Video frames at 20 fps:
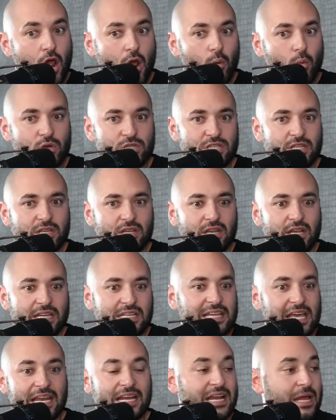I wasn't
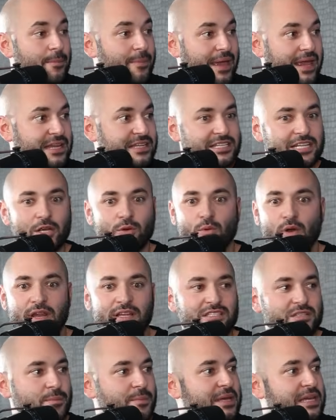day-to-day painting,
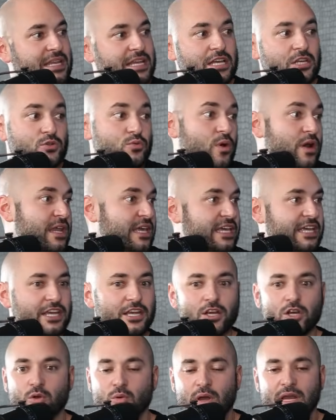running to meetings, running
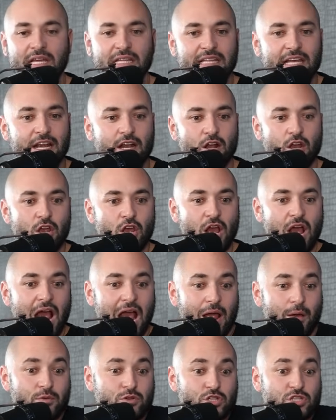here, running there.
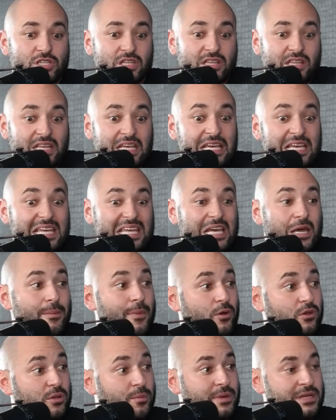I was just thinking
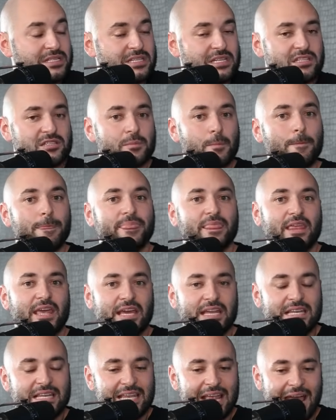about the business.
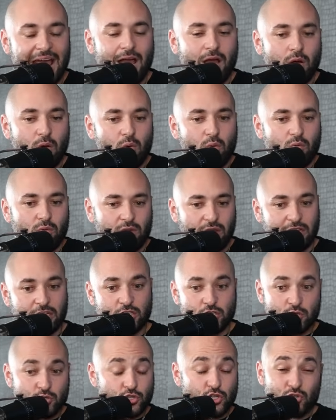And now, like
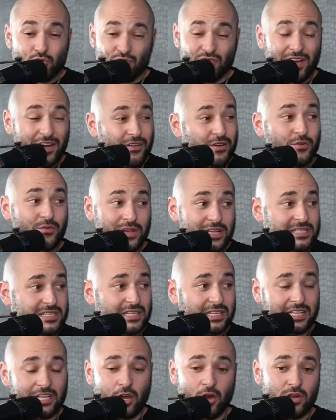just very
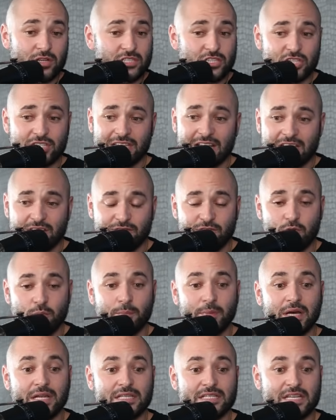recently, honestly, just last few
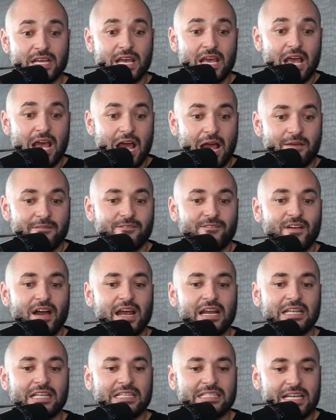months, I'm
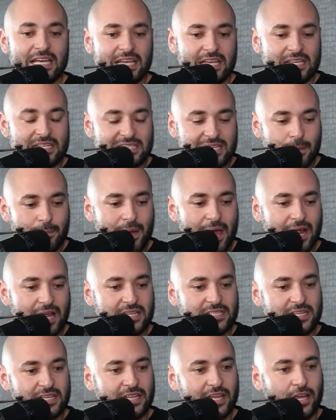finally taking a step back
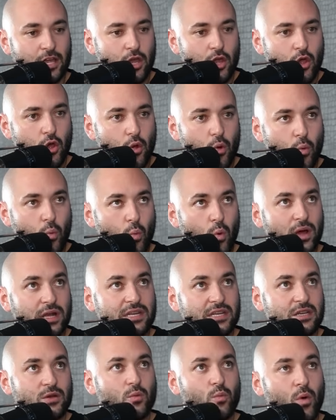and saying like,
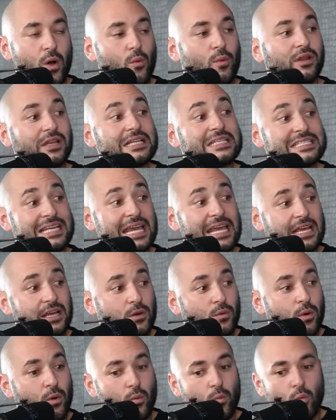what will it
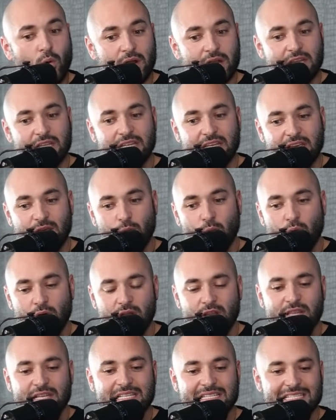take? What are
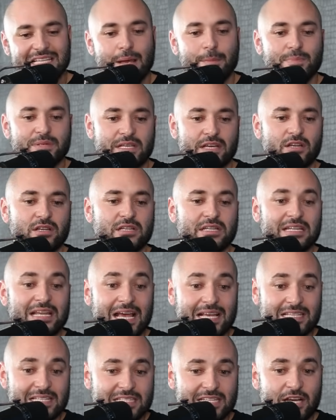the steps that are
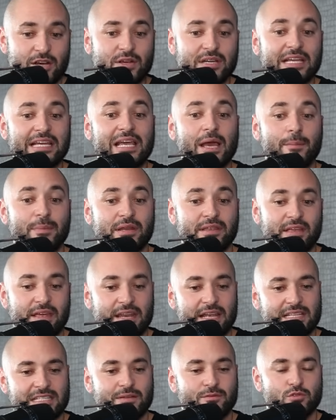necessary to get me to
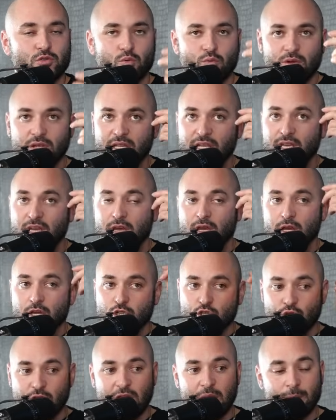that next level? So really
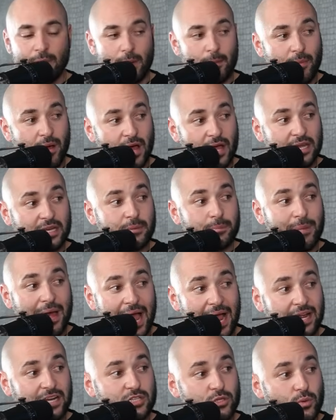training my mind
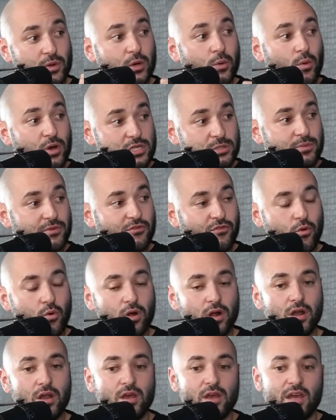back to what it was
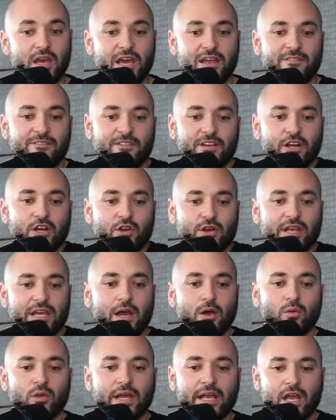before and
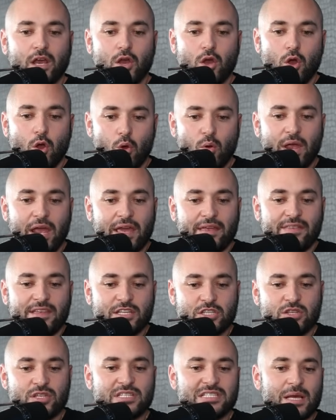figuring out like, okay,
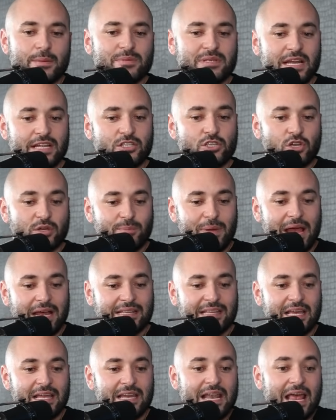these are the steps that I took
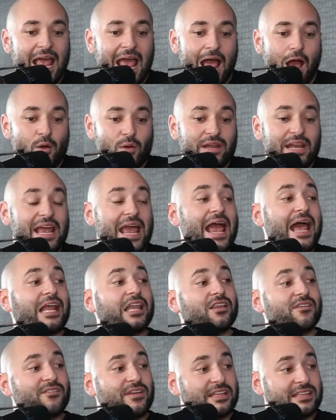back then. How can I
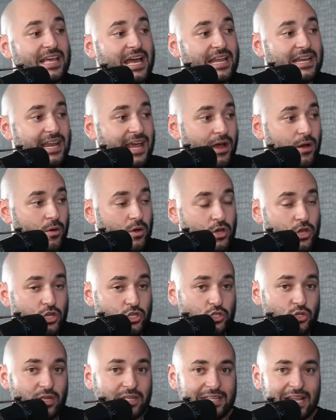elevate that now?
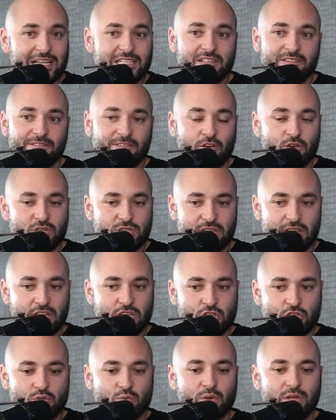So like, that's the first thing,
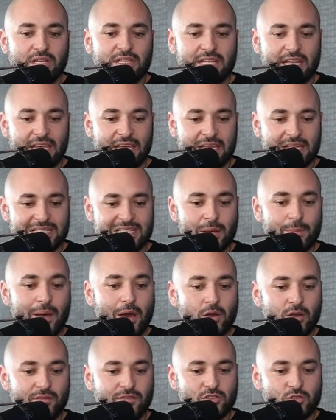is just really taking a step
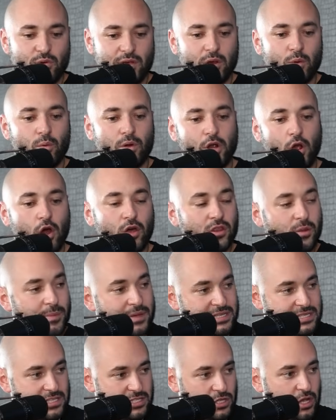out of it so I can work on the
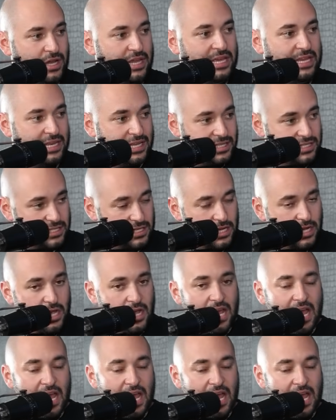business, not in it.